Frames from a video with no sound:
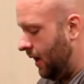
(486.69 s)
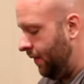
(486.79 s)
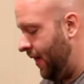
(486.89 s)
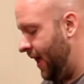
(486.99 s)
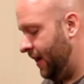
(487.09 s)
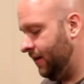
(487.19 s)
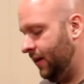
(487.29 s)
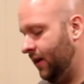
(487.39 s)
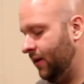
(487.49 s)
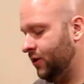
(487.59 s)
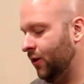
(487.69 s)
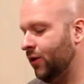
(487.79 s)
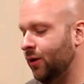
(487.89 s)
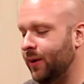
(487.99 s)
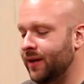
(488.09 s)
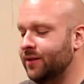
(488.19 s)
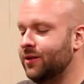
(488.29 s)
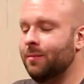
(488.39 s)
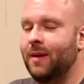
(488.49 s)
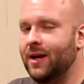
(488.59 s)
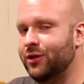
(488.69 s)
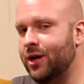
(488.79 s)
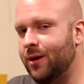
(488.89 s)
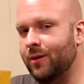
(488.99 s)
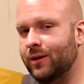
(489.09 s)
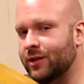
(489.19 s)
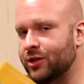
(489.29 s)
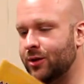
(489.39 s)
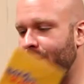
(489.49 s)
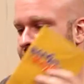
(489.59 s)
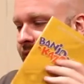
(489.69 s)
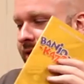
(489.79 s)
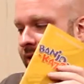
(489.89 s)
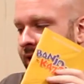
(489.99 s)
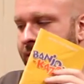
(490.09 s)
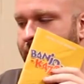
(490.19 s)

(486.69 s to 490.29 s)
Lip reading: And then he also threw in some Banjo-Kazooie and